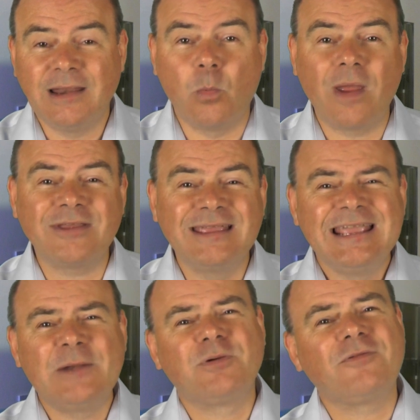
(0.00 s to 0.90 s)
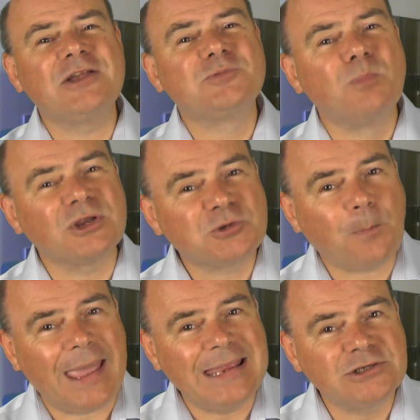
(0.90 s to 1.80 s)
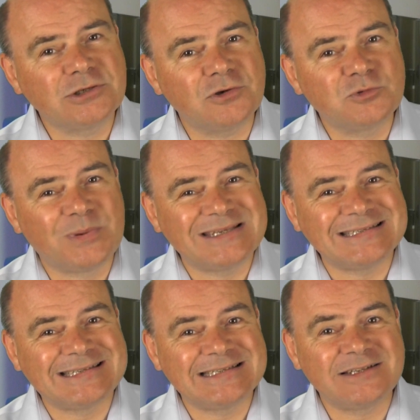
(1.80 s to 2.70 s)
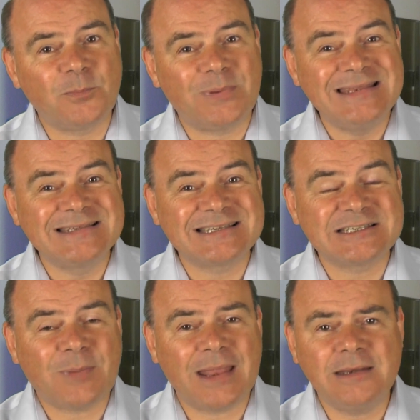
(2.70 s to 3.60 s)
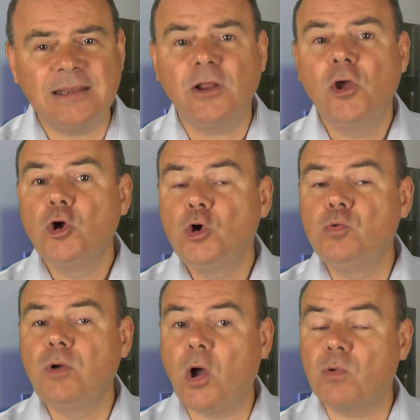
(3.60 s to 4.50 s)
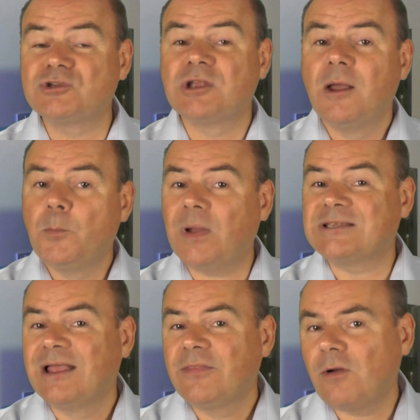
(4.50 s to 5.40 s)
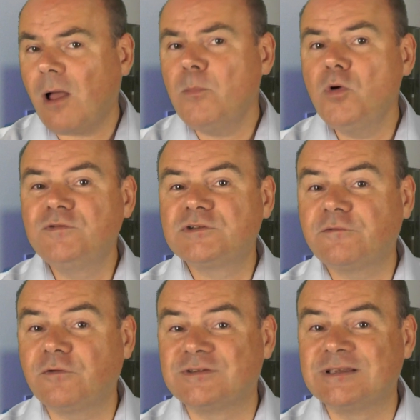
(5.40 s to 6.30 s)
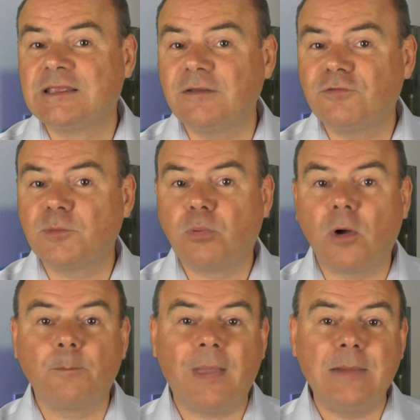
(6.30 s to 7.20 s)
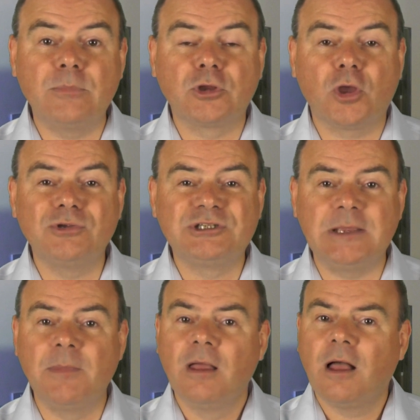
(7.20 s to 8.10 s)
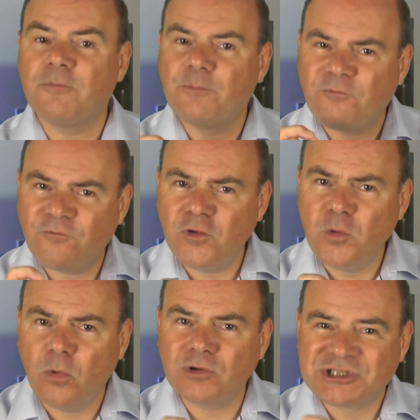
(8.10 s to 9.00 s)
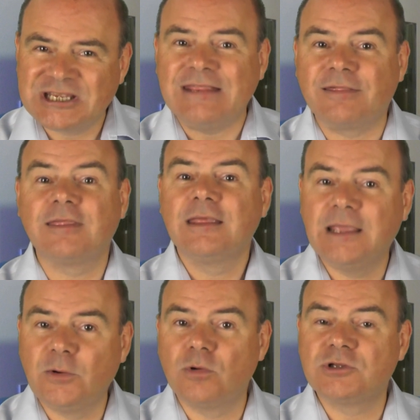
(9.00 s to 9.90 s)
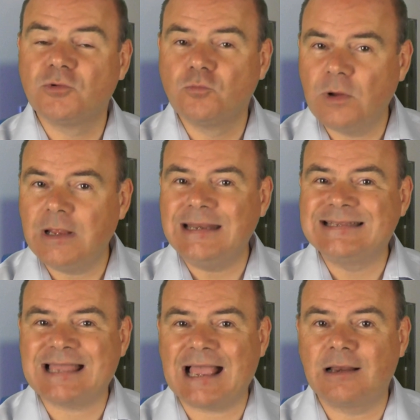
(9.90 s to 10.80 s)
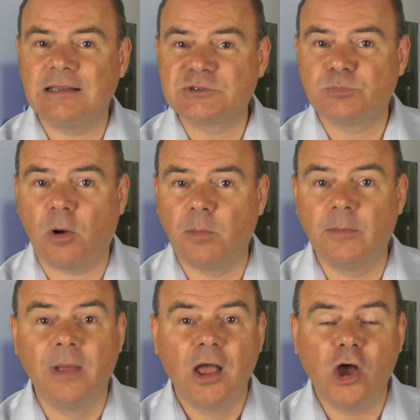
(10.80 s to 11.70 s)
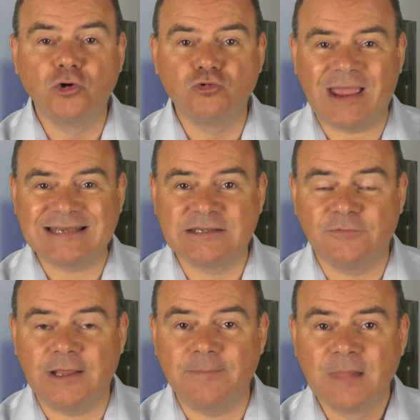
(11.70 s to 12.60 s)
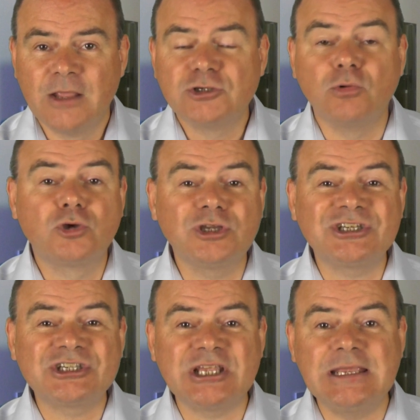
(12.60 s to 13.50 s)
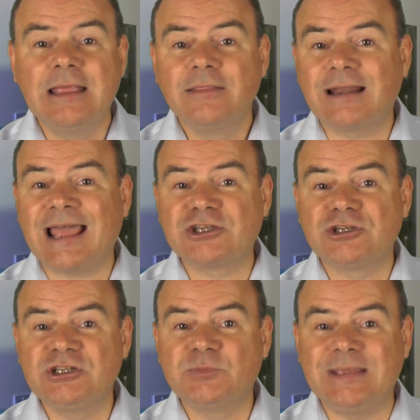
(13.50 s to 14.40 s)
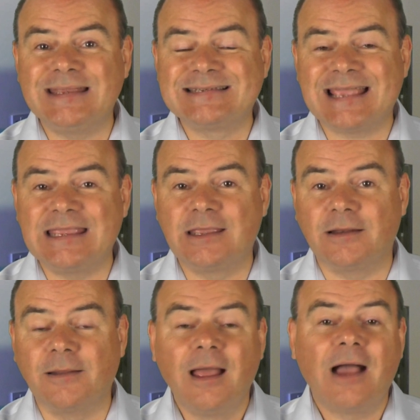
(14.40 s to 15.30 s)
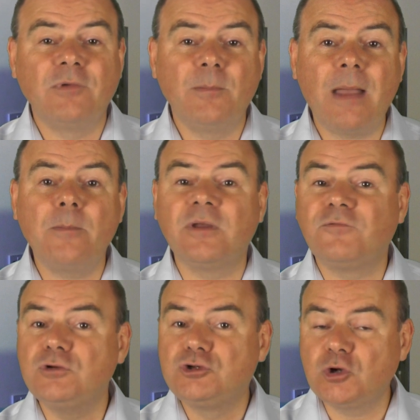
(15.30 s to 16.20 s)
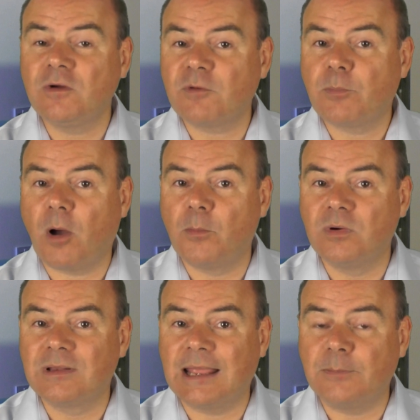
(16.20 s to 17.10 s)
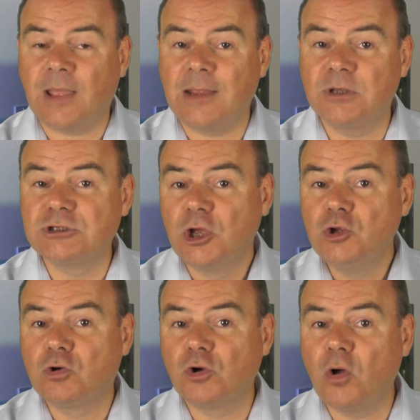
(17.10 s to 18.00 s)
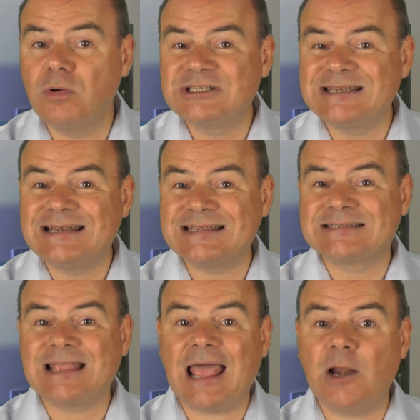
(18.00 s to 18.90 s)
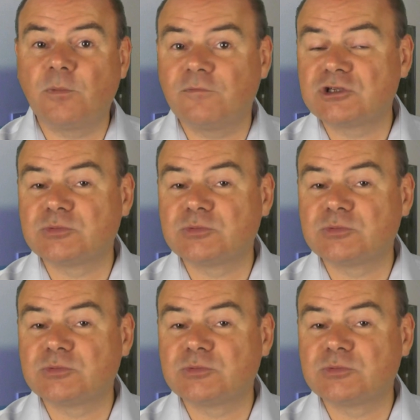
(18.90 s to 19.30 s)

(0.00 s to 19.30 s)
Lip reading: Now, whether it provides much pain to those businesses that have been suspended, who knows? But there are moves afoot to give the prompt payment code team a few more teeth in order to really tackle this problem aggressively. So good to see that action is being taken. And remember, if you do have a problem with late payment, you can always enlist the help of the